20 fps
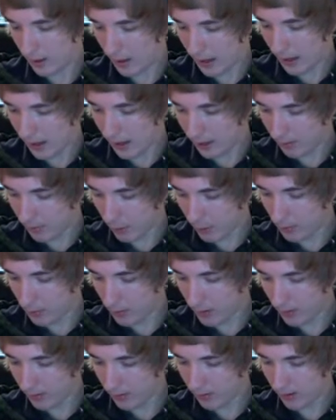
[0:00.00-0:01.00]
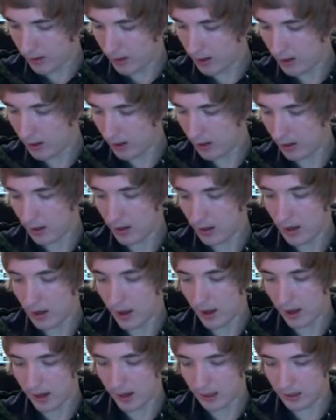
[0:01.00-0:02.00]
at the moment,
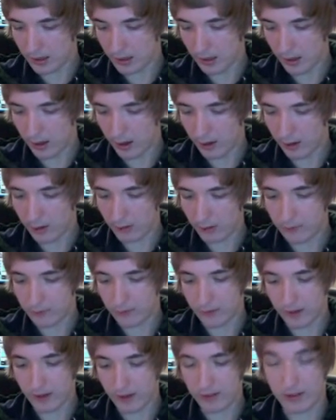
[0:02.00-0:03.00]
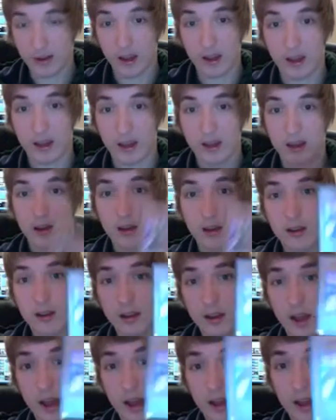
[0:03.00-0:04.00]
I love this guy,
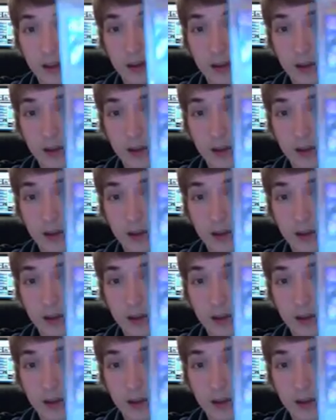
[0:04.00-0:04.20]
Kaiku